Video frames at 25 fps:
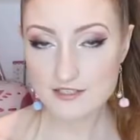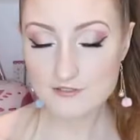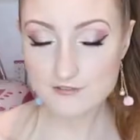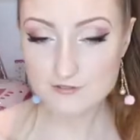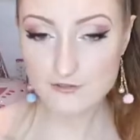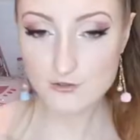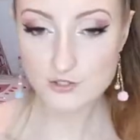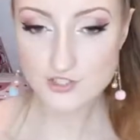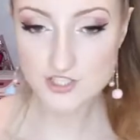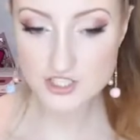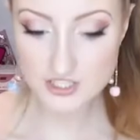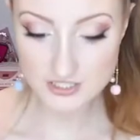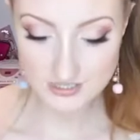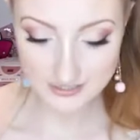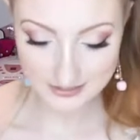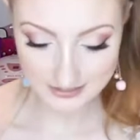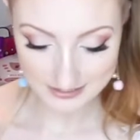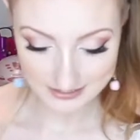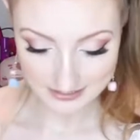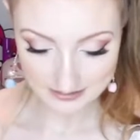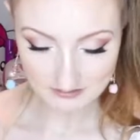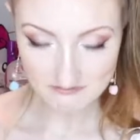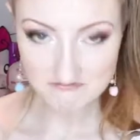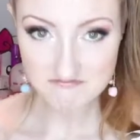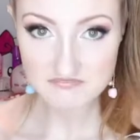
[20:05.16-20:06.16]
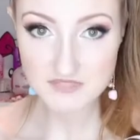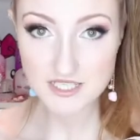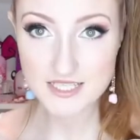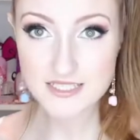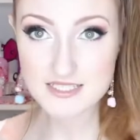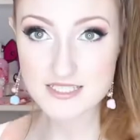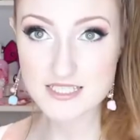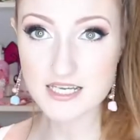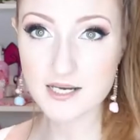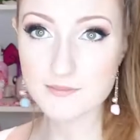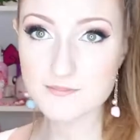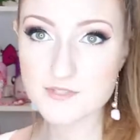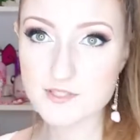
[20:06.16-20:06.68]
Unfortunately,
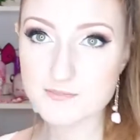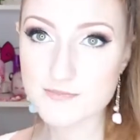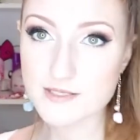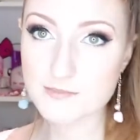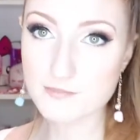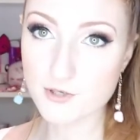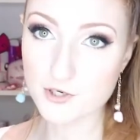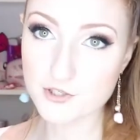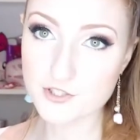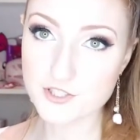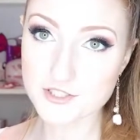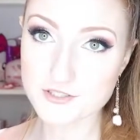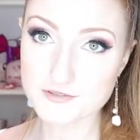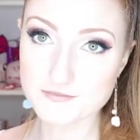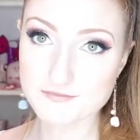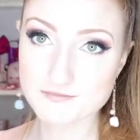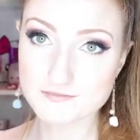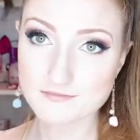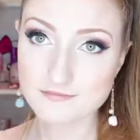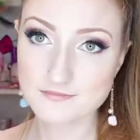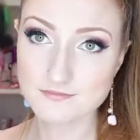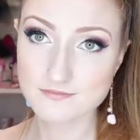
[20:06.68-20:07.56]
it's come to me broken.